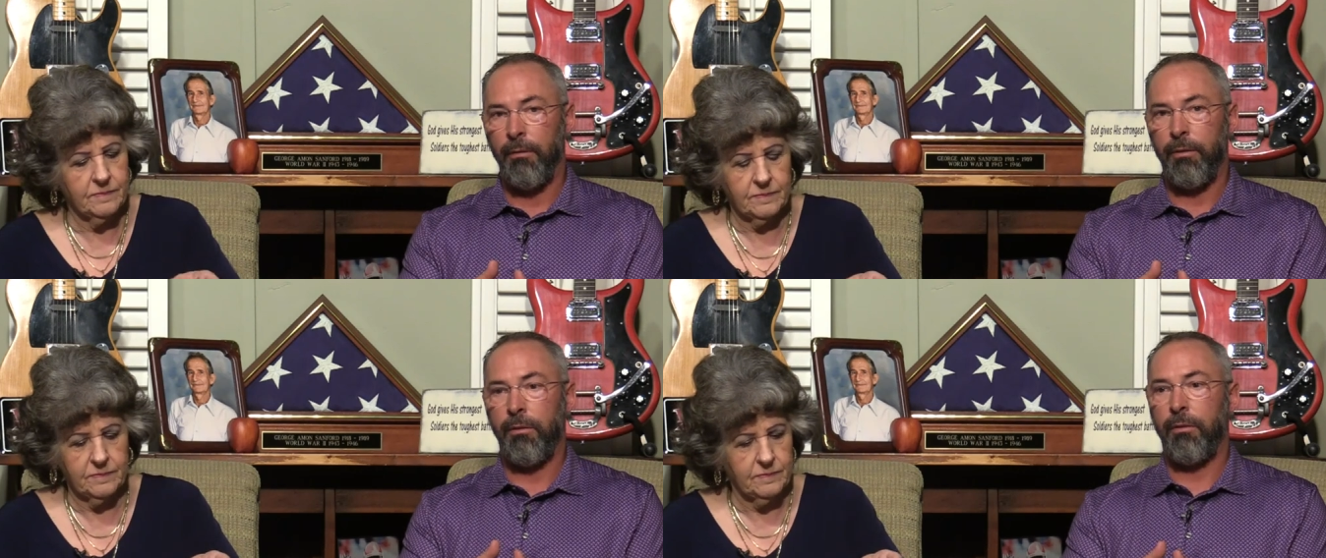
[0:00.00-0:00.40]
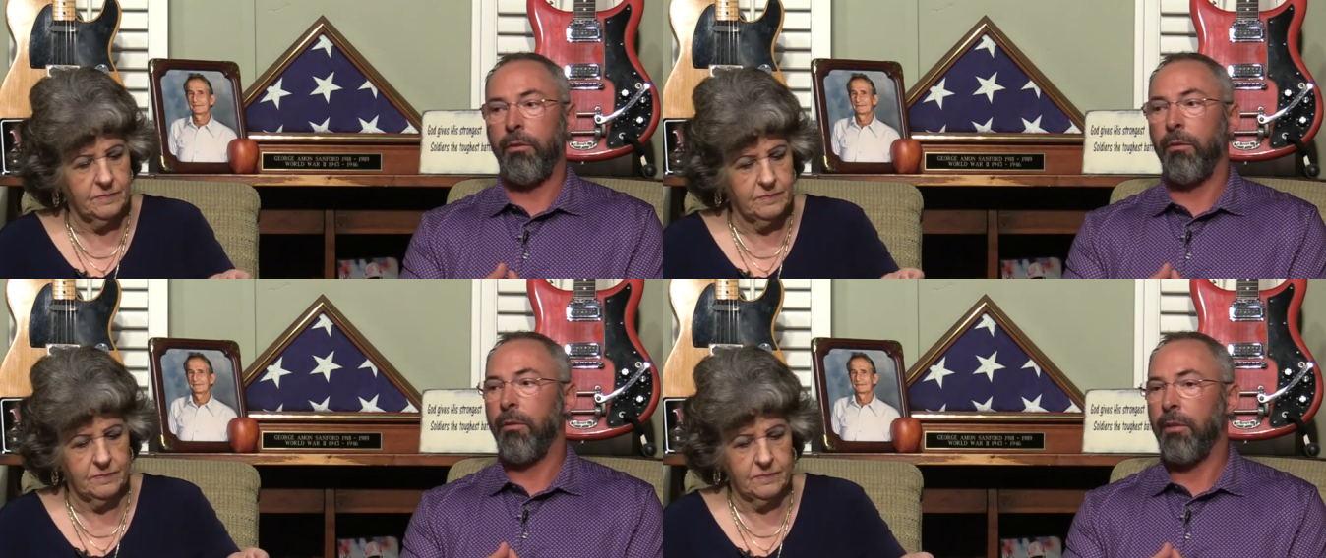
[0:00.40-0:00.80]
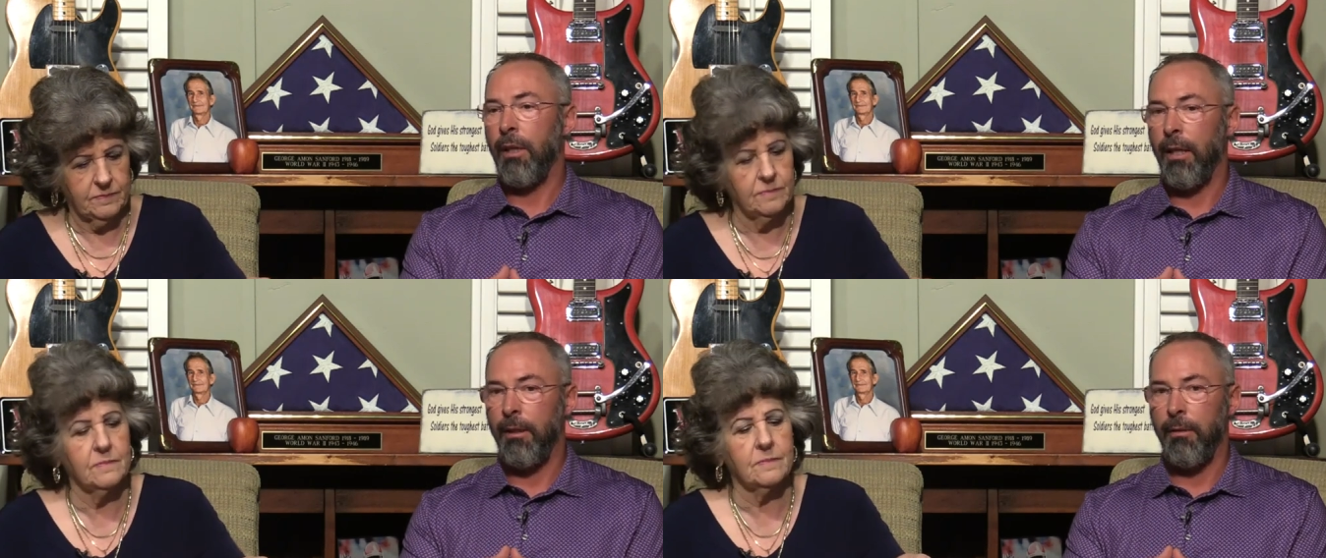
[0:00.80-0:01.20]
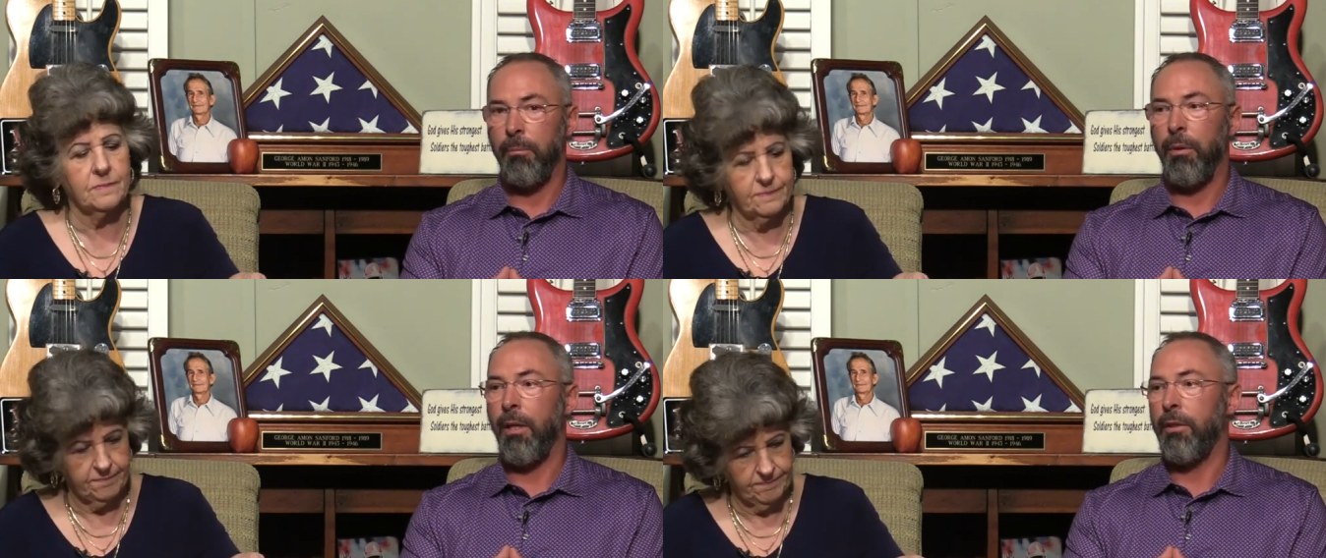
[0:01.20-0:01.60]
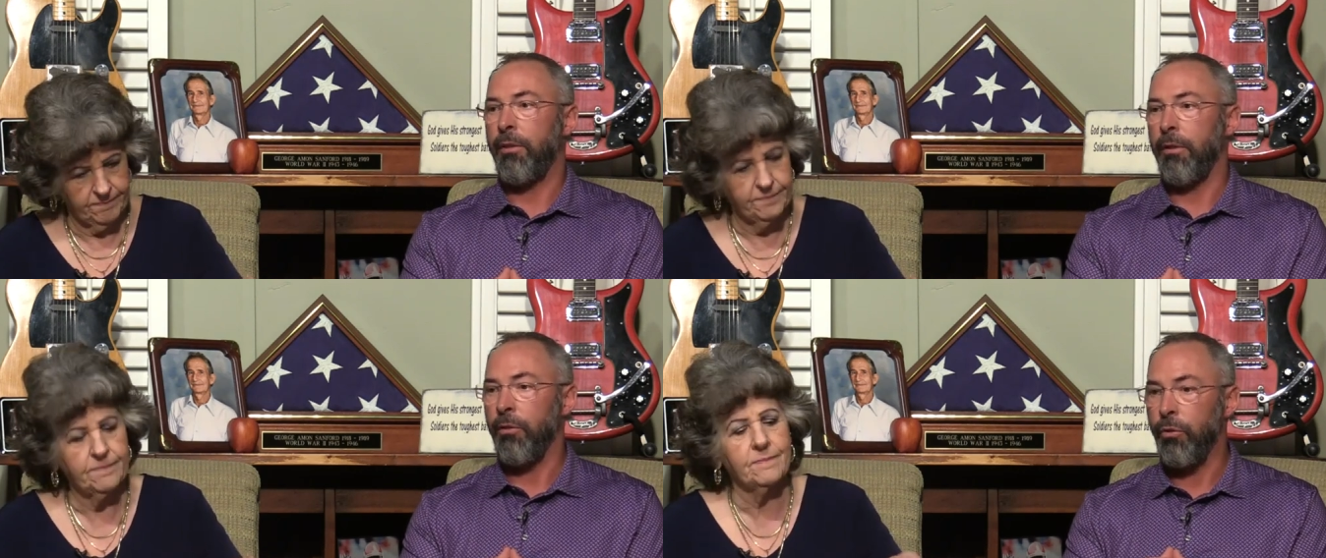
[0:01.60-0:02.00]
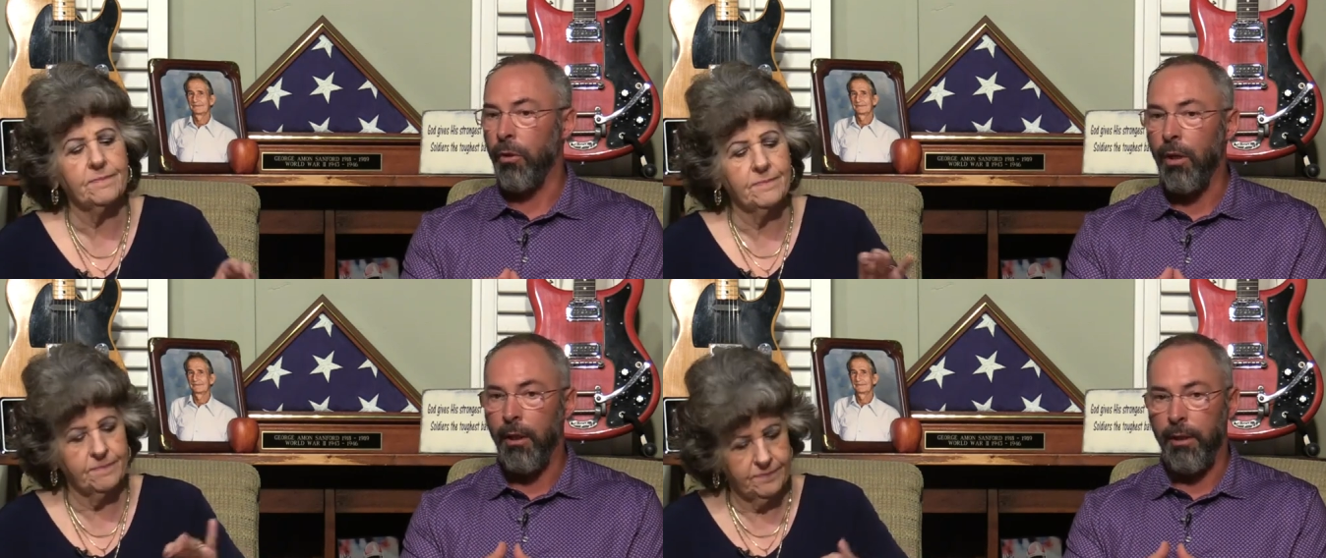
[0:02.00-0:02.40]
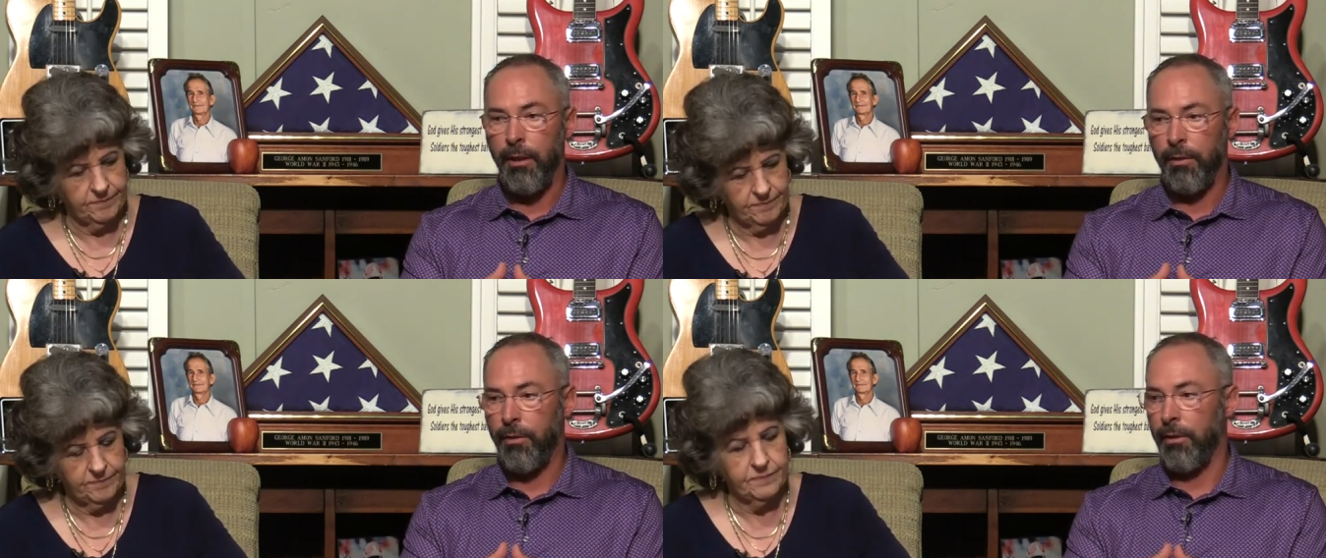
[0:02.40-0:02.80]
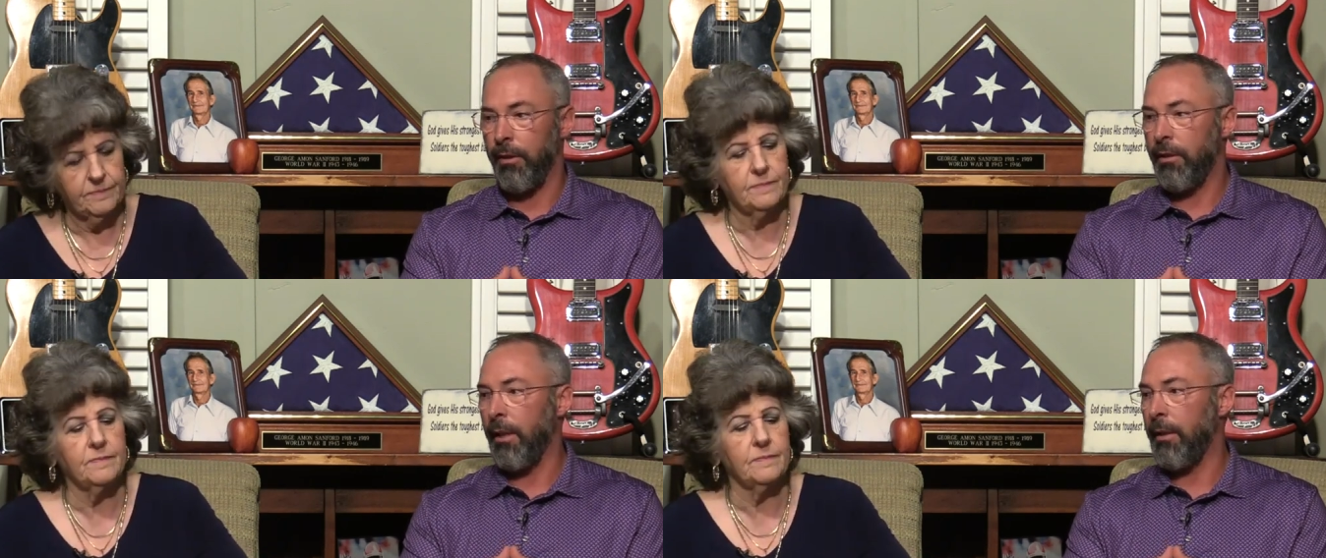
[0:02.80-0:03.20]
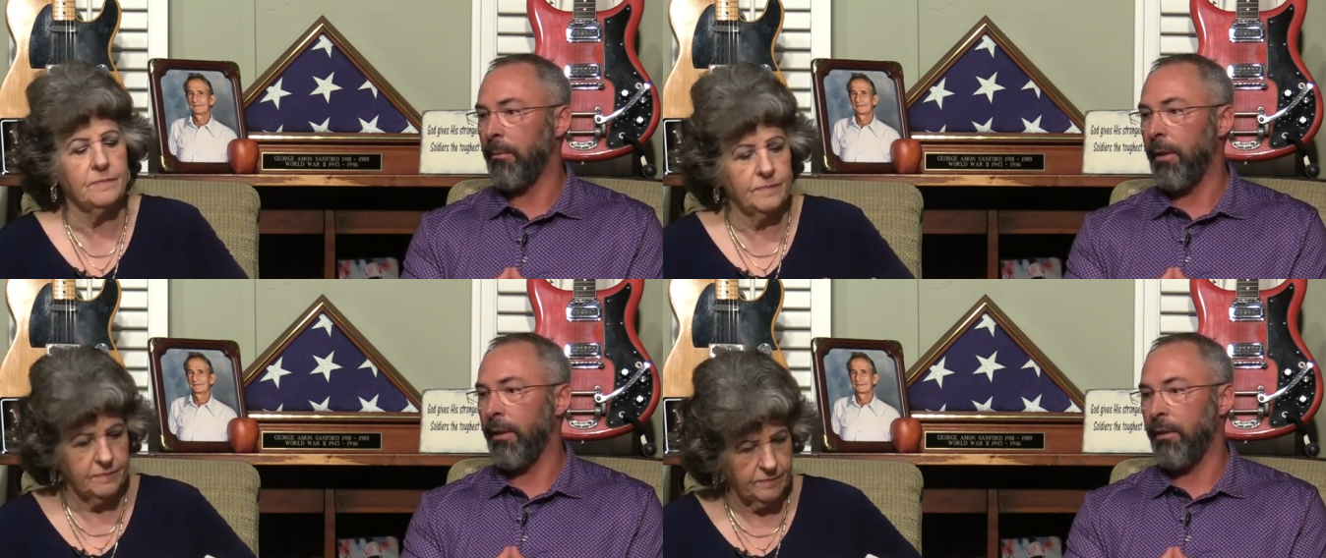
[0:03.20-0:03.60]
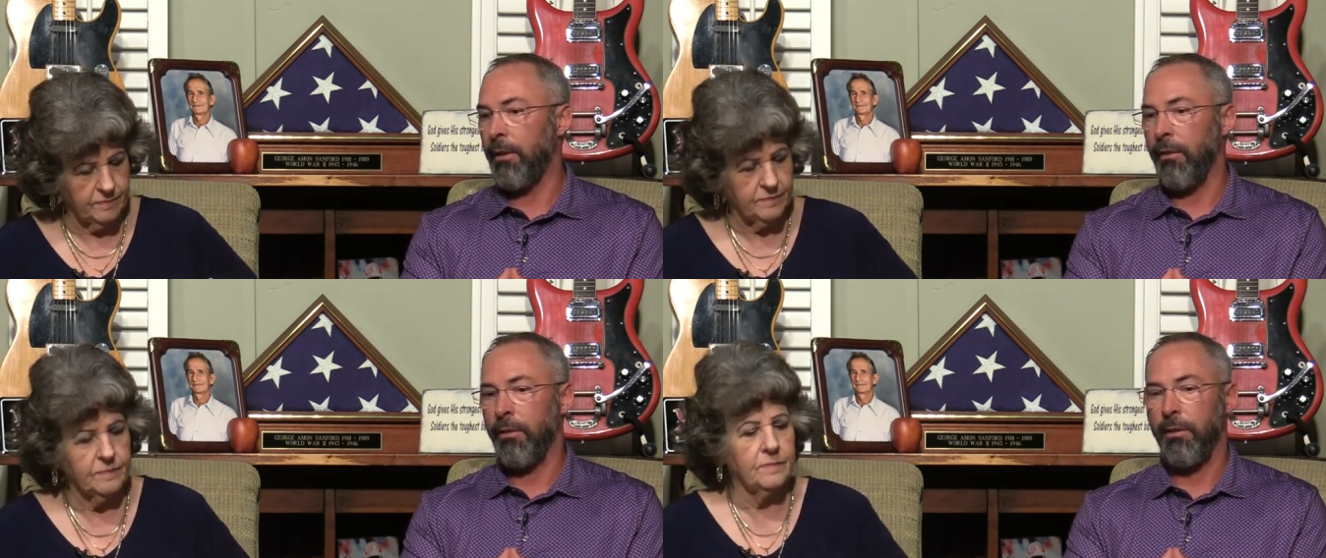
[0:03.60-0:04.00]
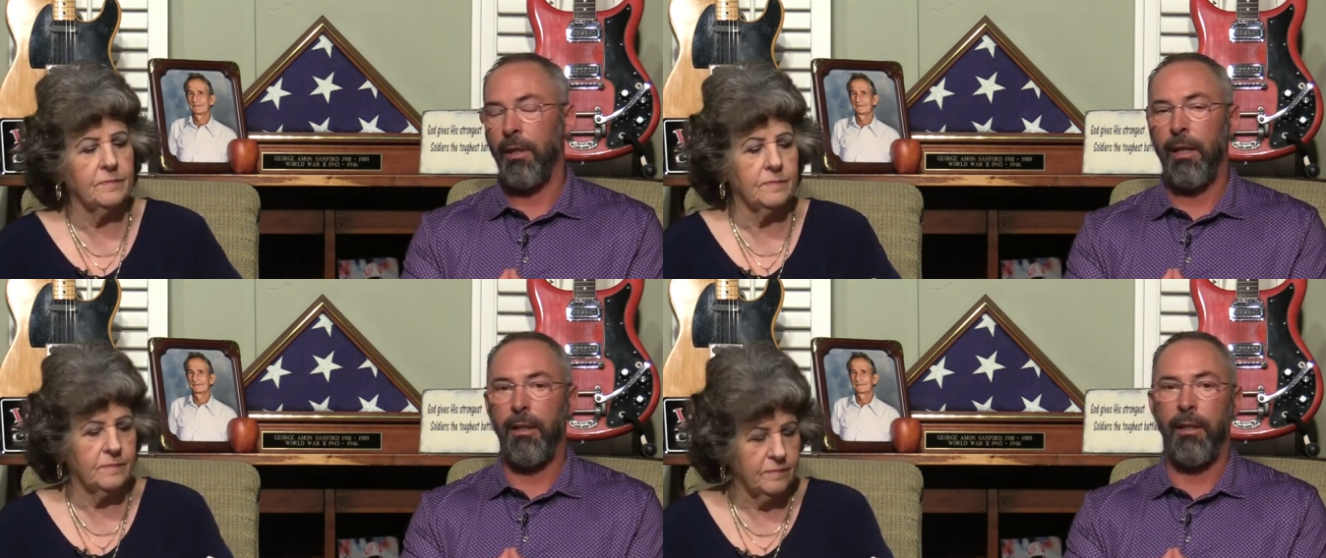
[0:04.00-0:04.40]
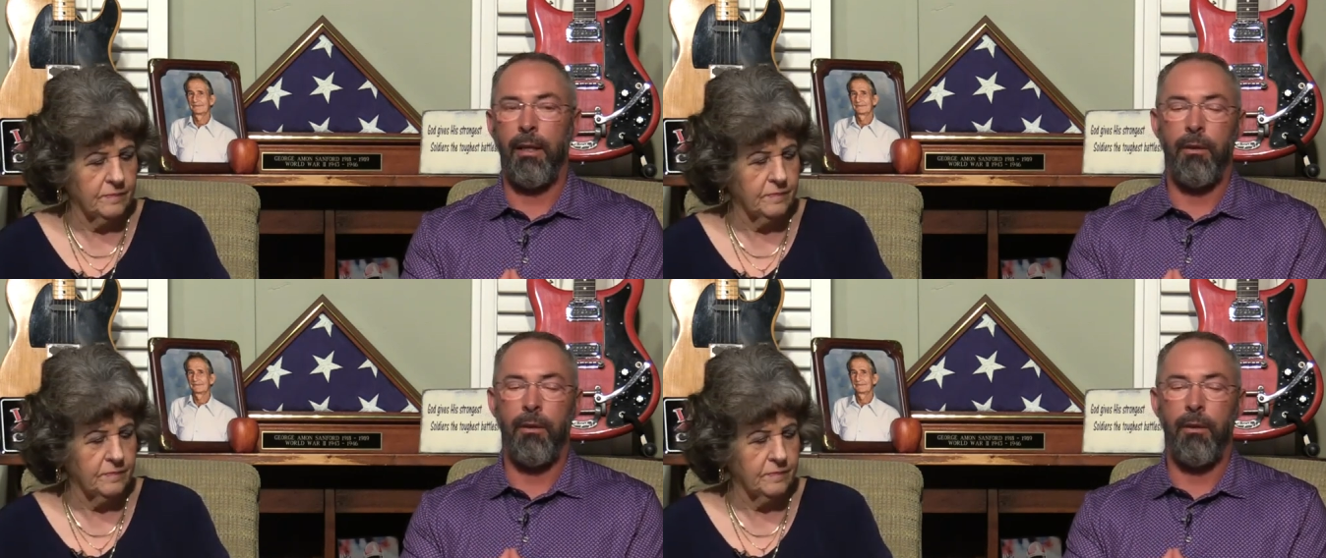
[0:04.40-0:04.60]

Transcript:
Speaker 1: suicide, depression, drug addiction that's taking place in our society now.